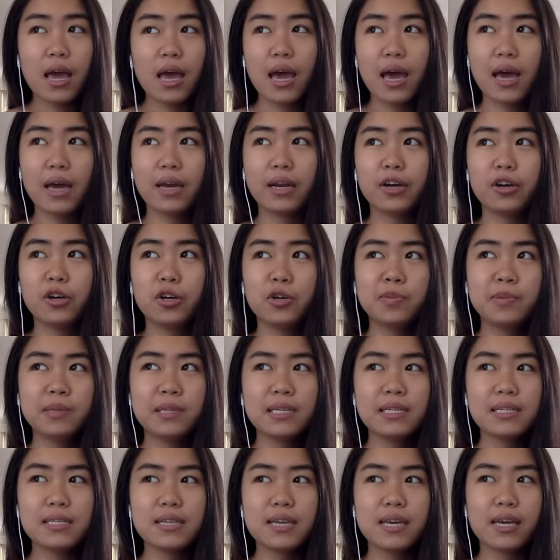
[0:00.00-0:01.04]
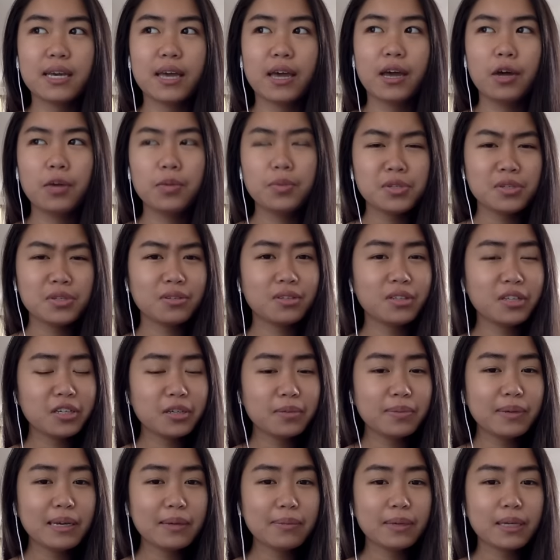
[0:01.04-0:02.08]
And I hope this like helps you a little bit,